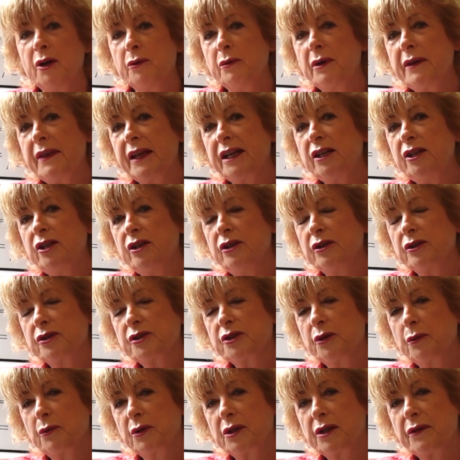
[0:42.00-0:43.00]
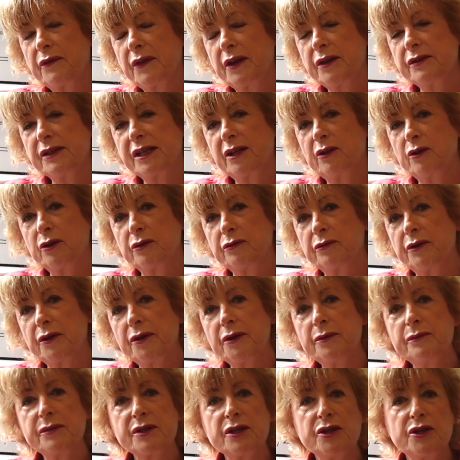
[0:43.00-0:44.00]
We then looked at one of those
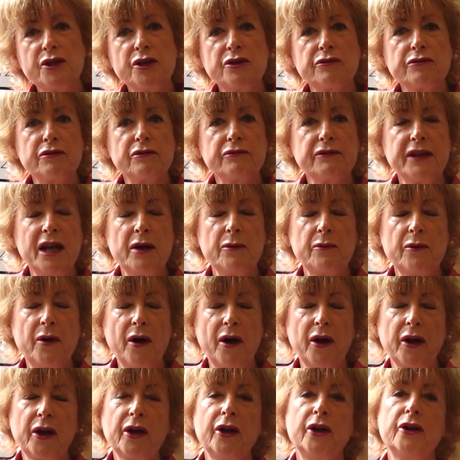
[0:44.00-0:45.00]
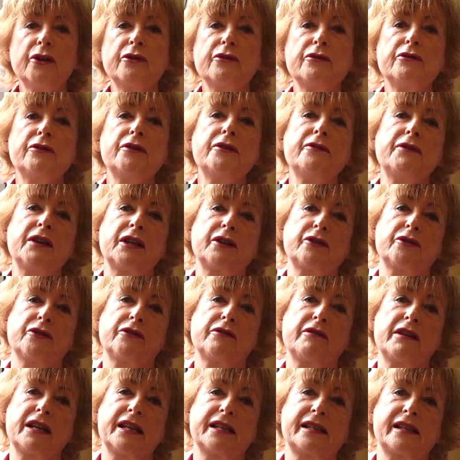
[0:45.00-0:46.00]
algorithms, a neural network, through the
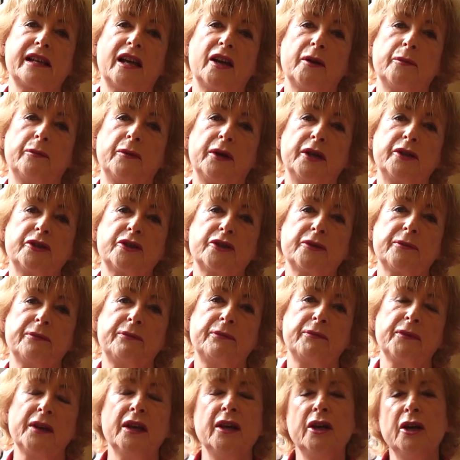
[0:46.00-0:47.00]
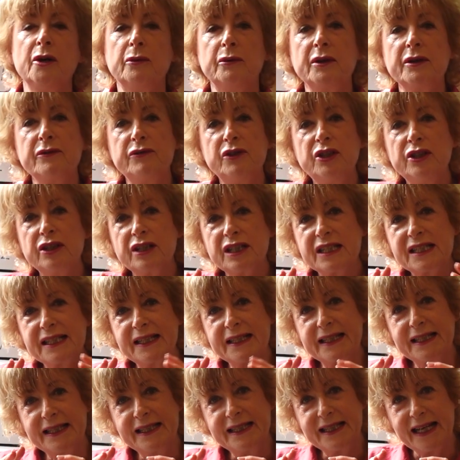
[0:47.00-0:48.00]
Victoria sandwich. We've looked
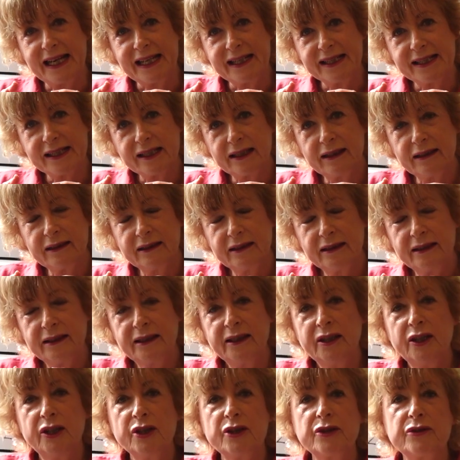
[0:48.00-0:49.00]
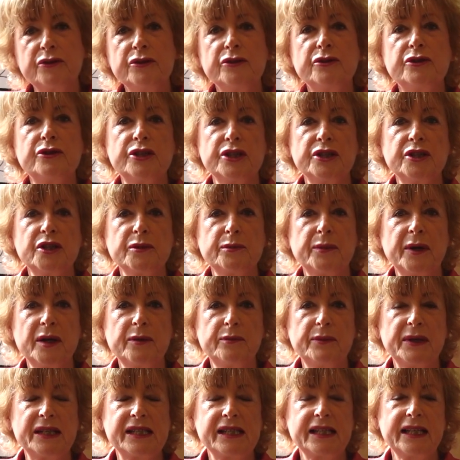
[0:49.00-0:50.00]
at data through
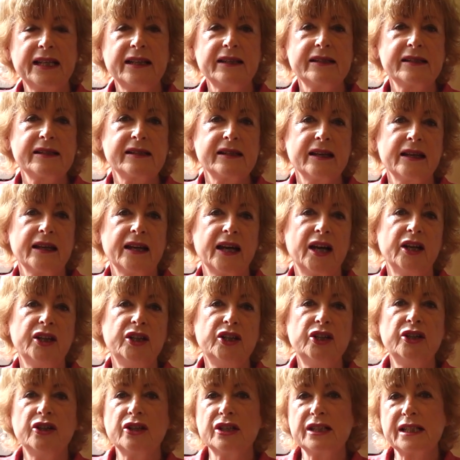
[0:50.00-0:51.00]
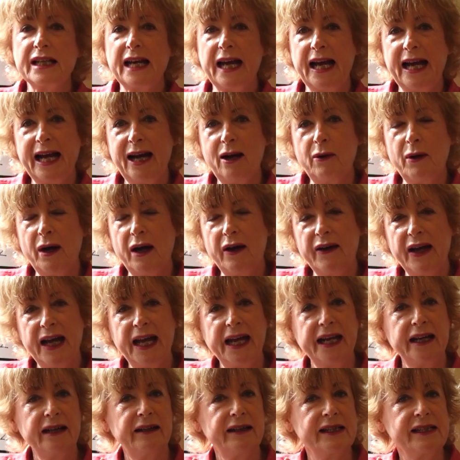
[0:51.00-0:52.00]
gingerbread biscuits and looked at how our
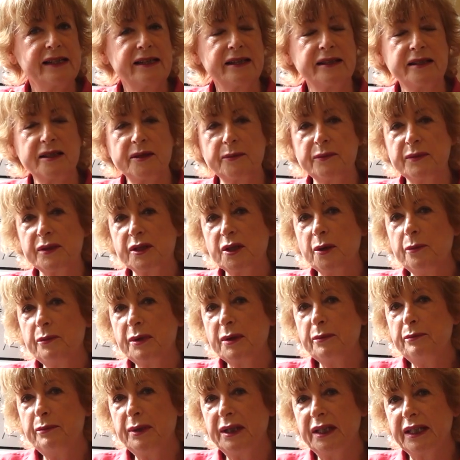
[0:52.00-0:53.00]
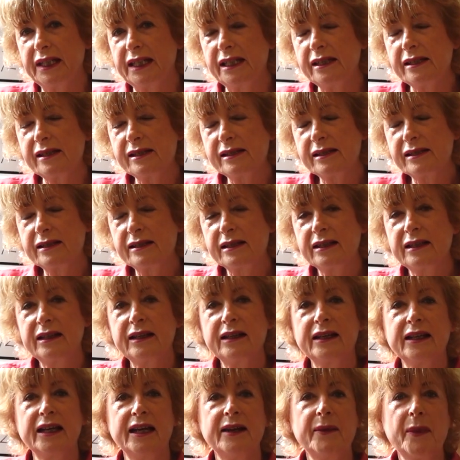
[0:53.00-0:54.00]
AI systems can be biased
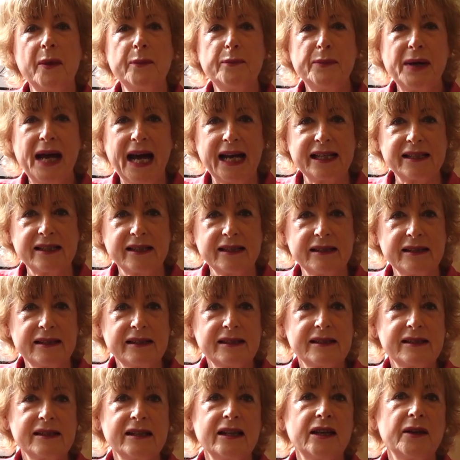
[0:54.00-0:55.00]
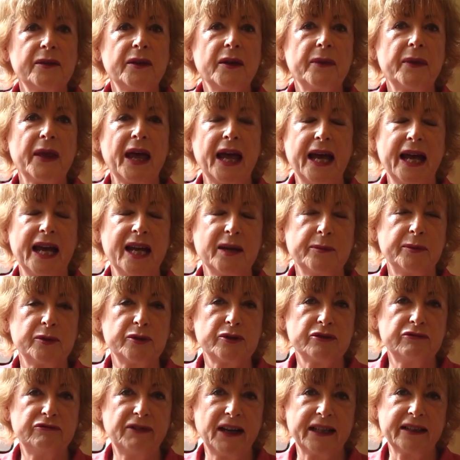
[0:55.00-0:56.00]
in the patterns that they're able
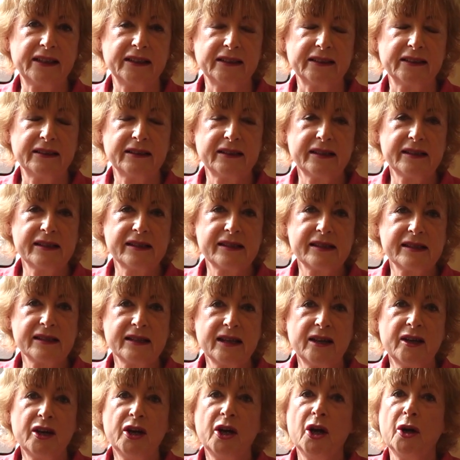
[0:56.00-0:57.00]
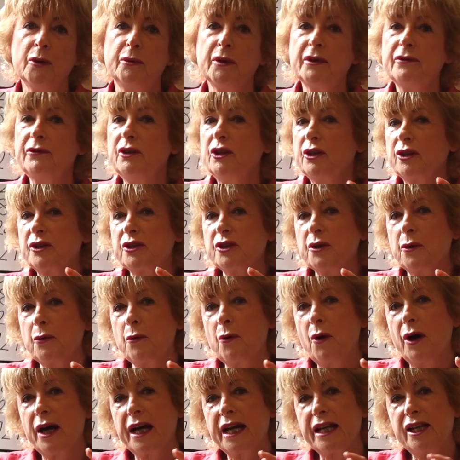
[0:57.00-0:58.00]
to recognise. We've looked at
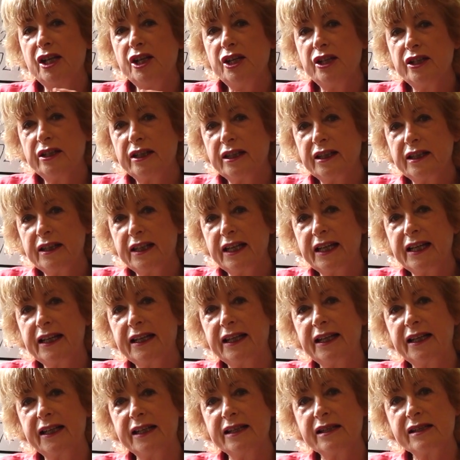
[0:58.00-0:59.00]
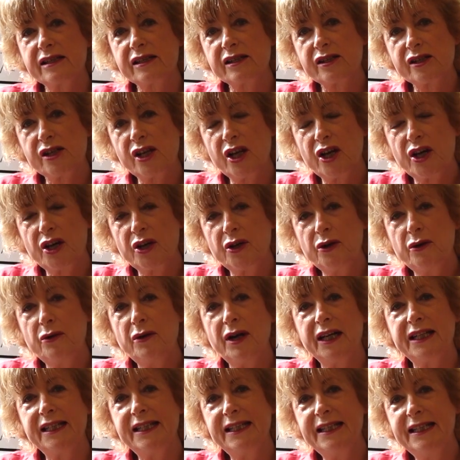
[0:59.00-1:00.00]
why learning is slow
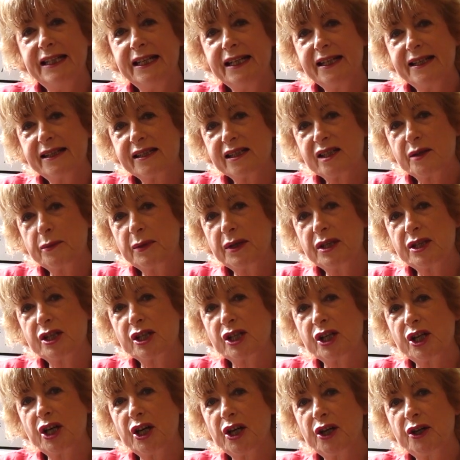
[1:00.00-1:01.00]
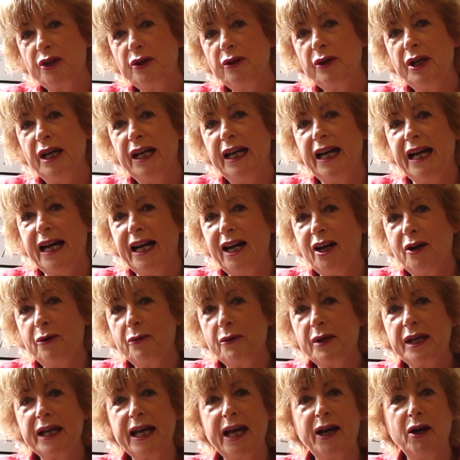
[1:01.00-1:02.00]
and needs to be slow, how
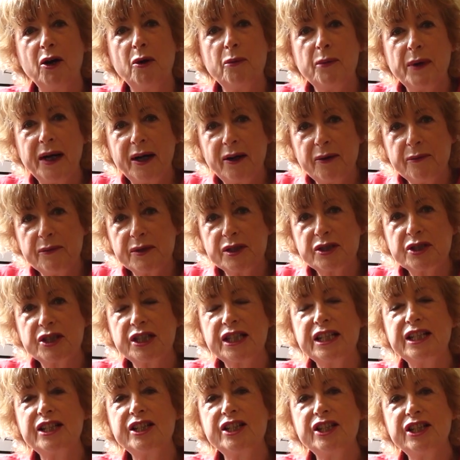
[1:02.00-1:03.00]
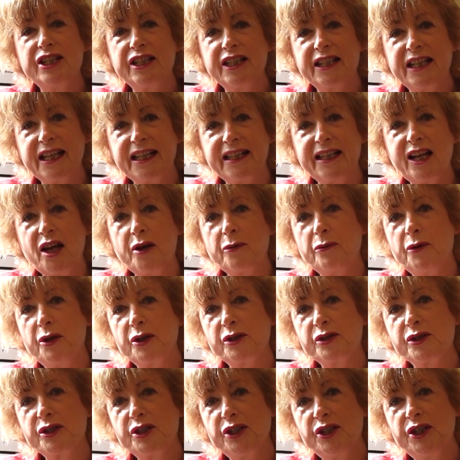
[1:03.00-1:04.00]
we help our machine learning
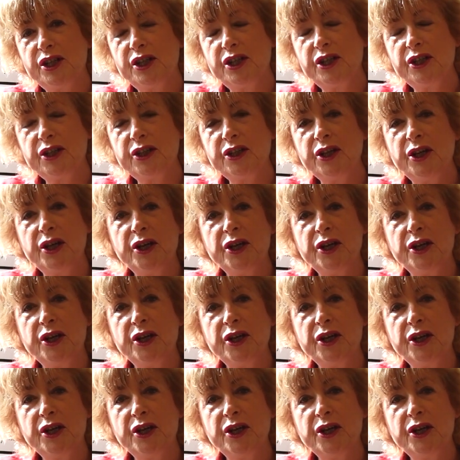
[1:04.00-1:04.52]
networks to learn